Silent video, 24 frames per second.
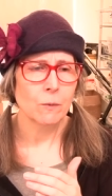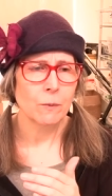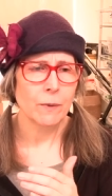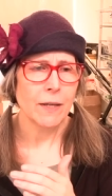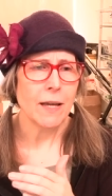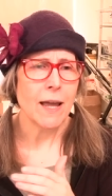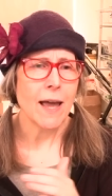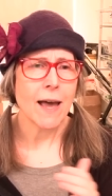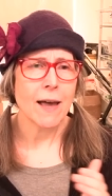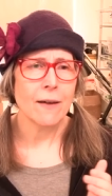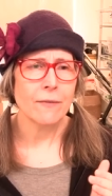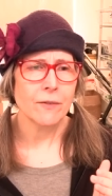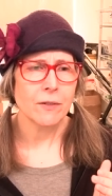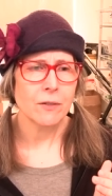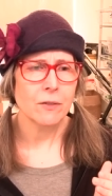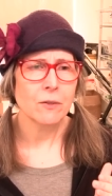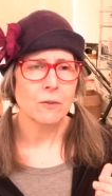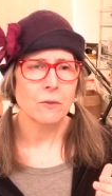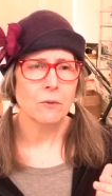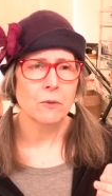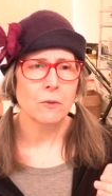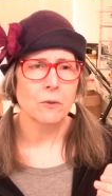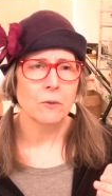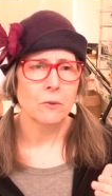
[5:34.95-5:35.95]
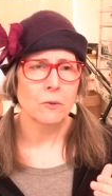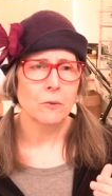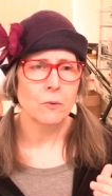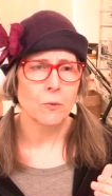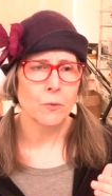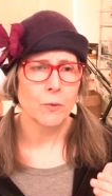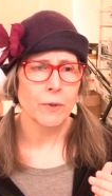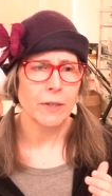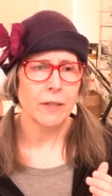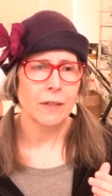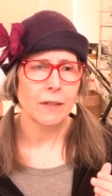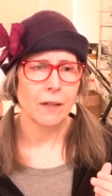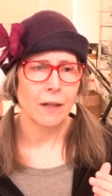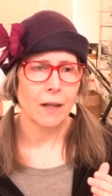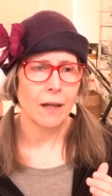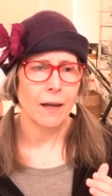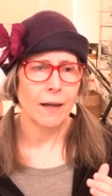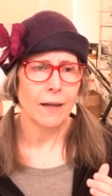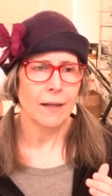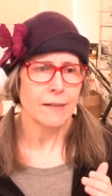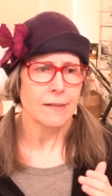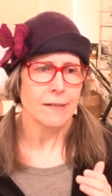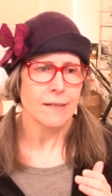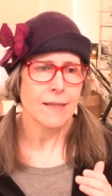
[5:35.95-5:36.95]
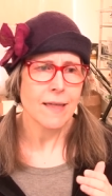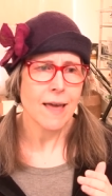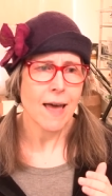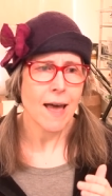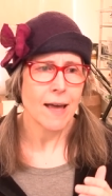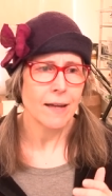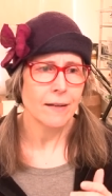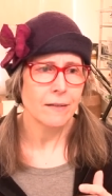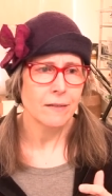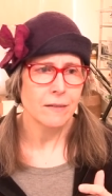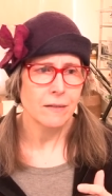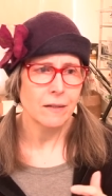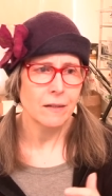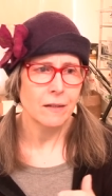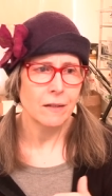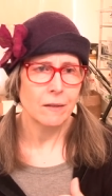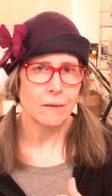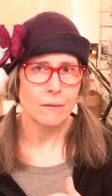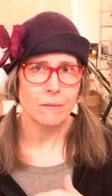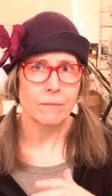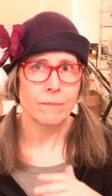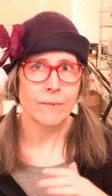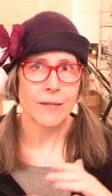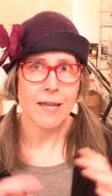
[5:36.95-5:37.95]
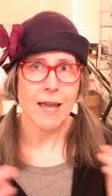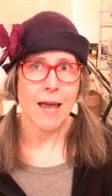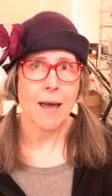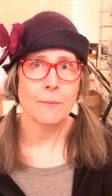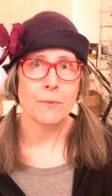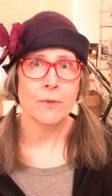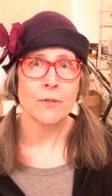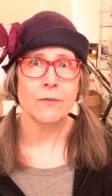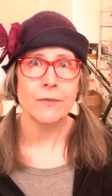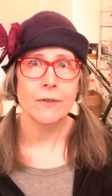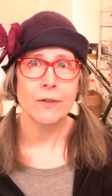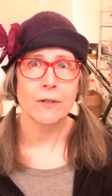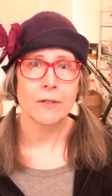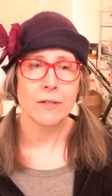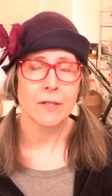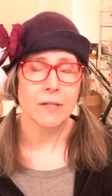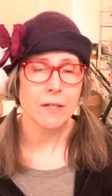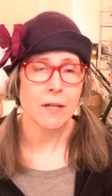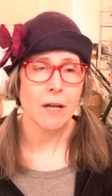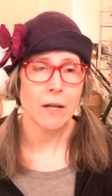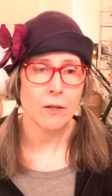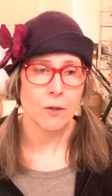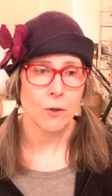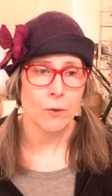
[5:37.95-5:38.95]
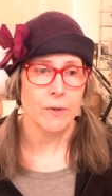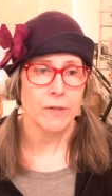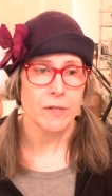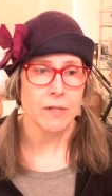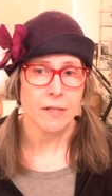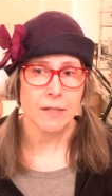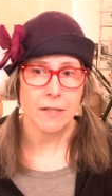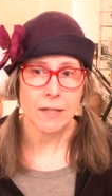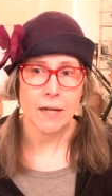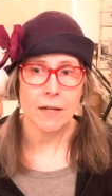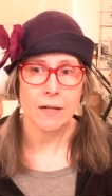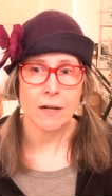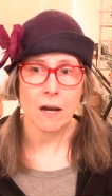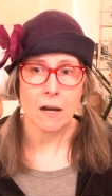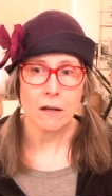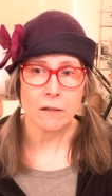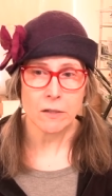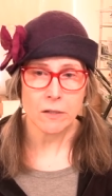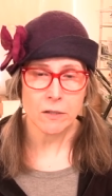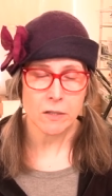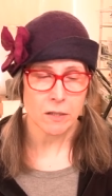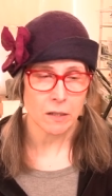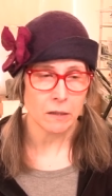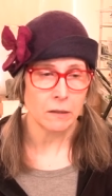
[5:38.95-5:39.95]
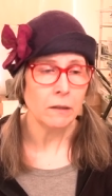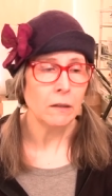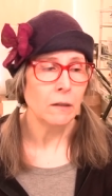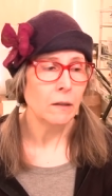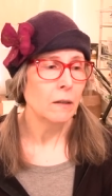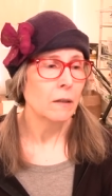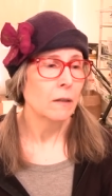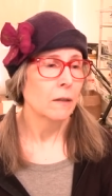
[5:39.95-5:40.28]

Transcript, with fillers: we have to realize that the atmosphere did not always contain oxygen.